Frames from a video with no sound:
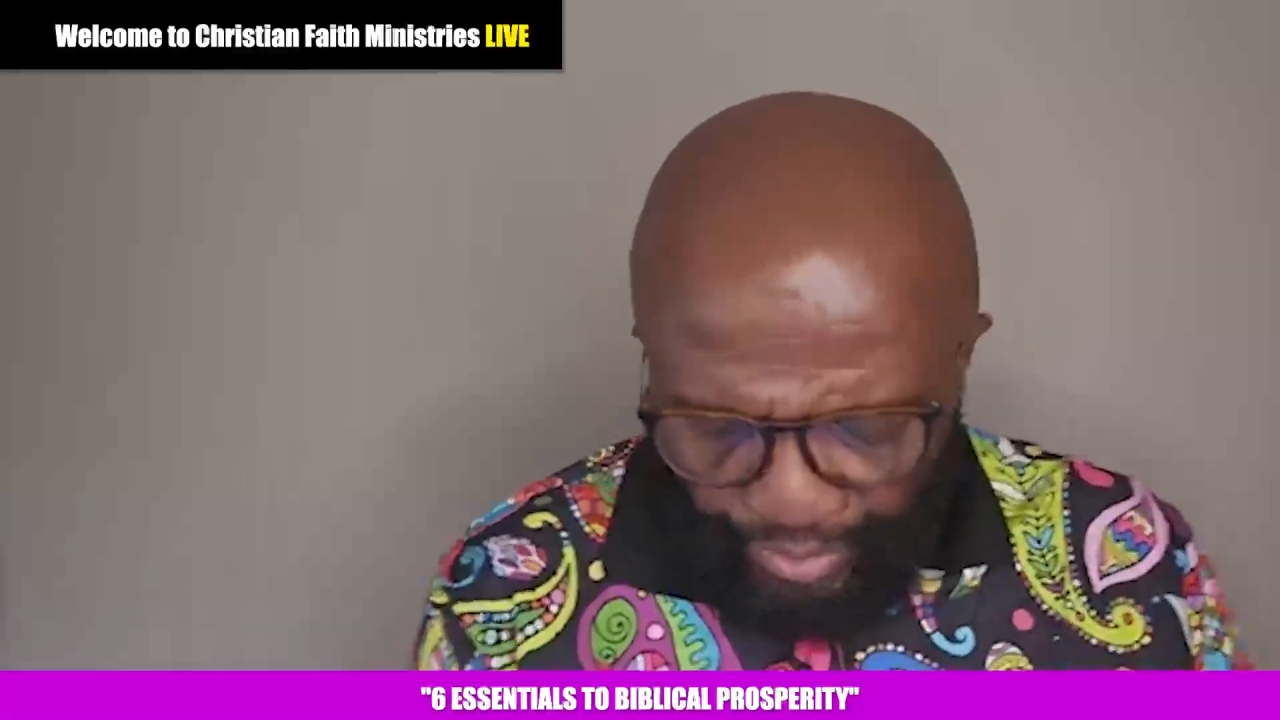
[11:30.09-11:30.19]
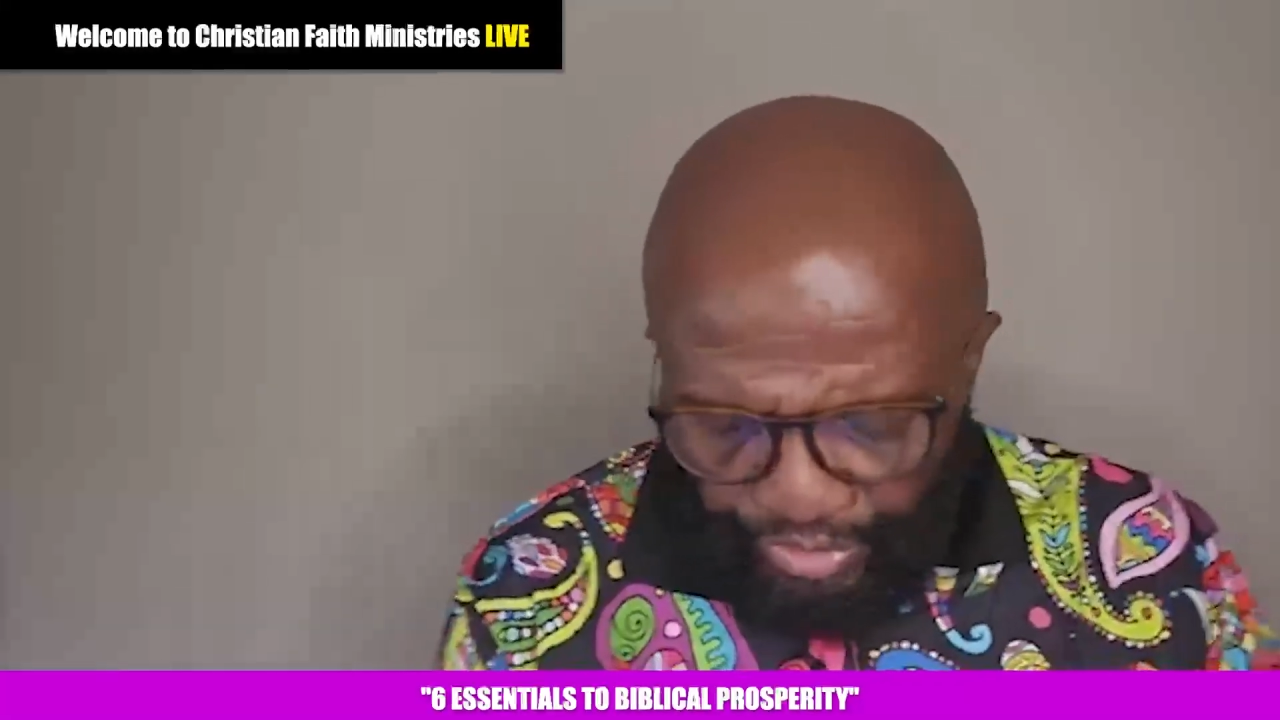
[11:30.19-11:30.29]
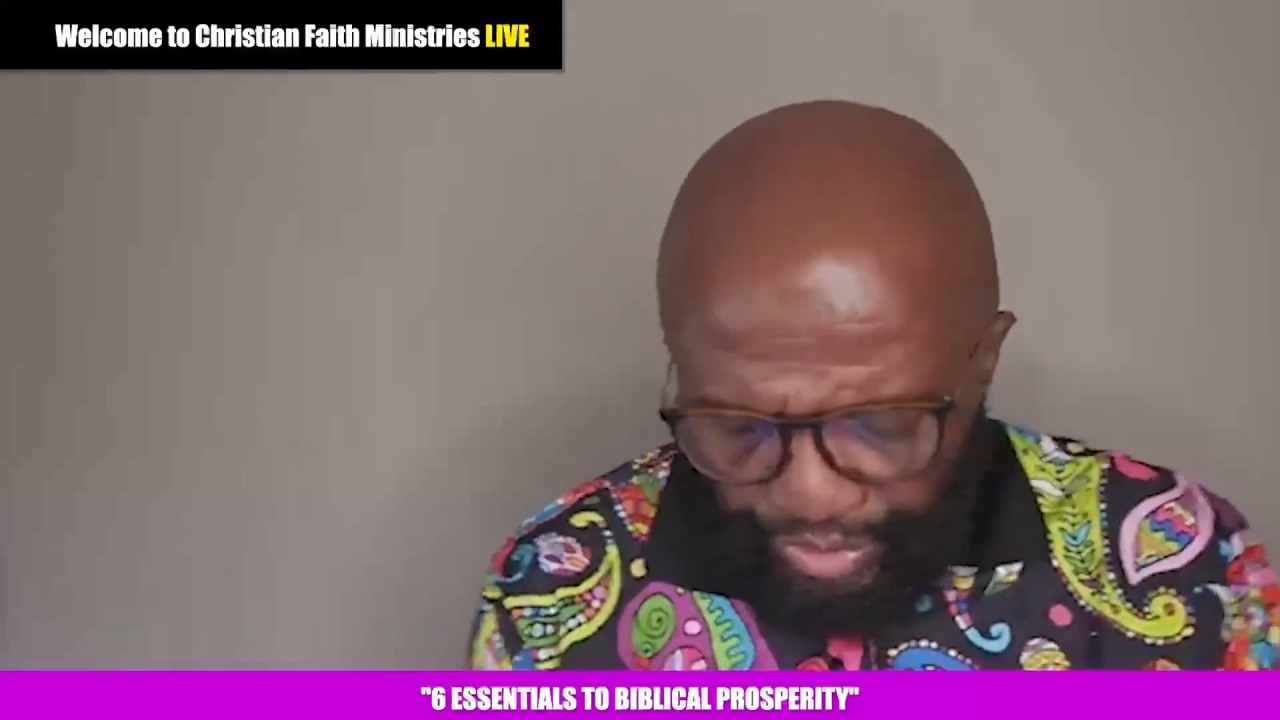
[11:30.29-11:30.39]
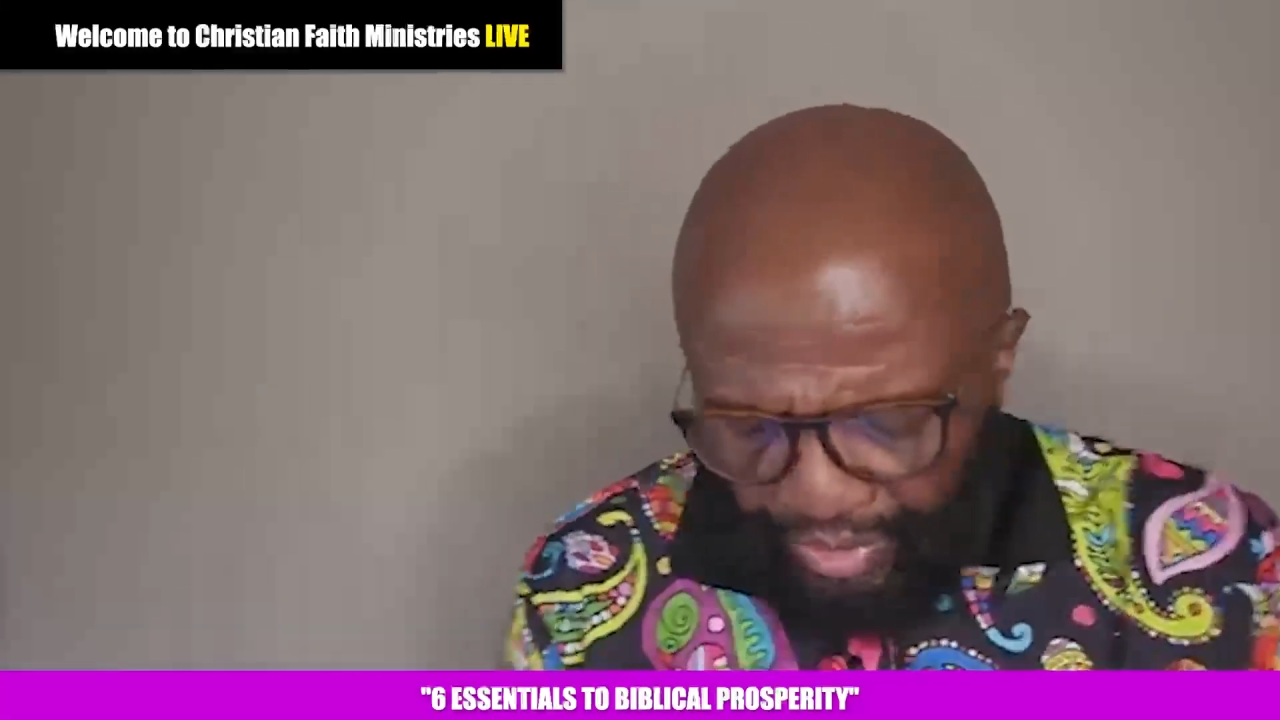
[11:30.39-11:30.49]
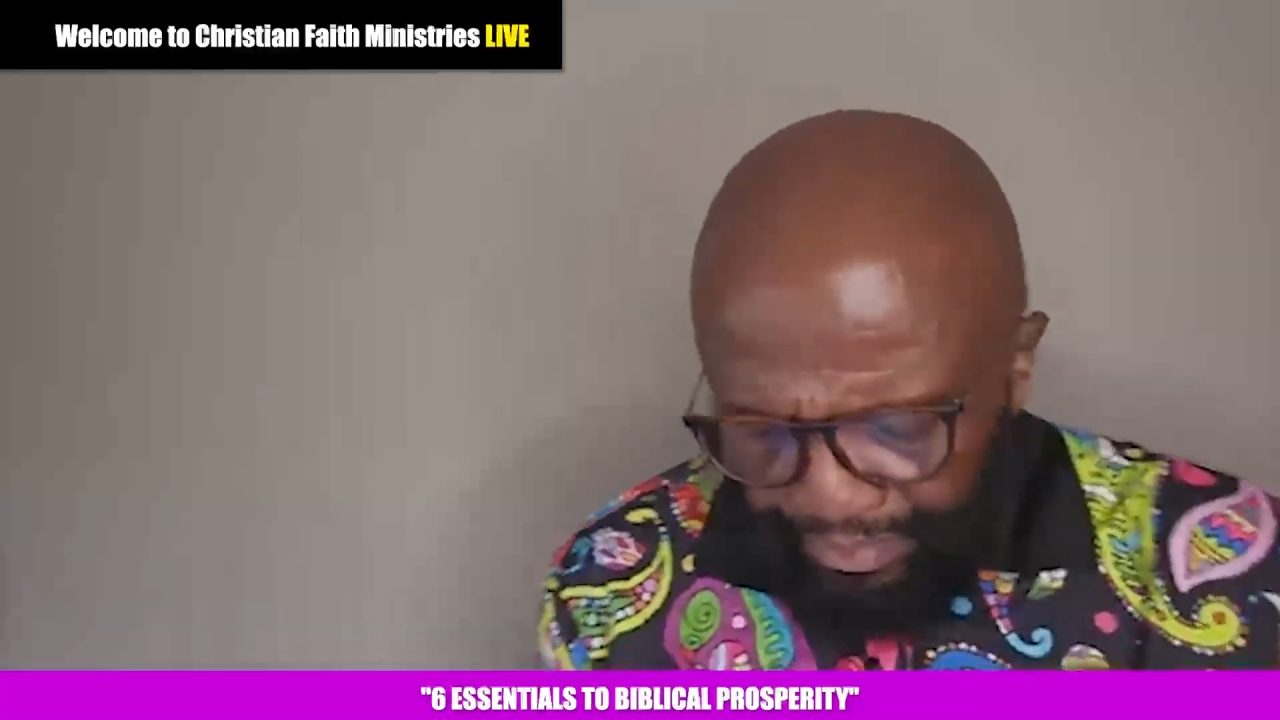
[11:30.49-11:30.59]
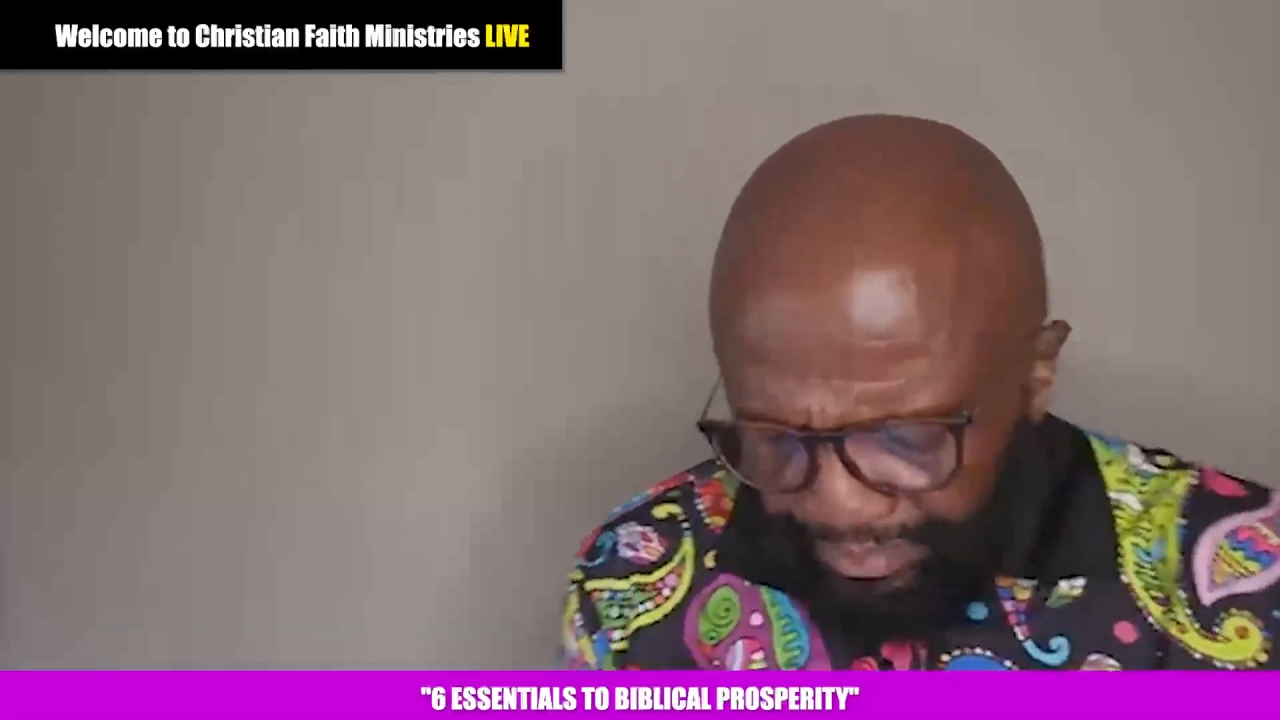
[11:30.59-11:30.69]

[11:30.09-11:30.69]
when you're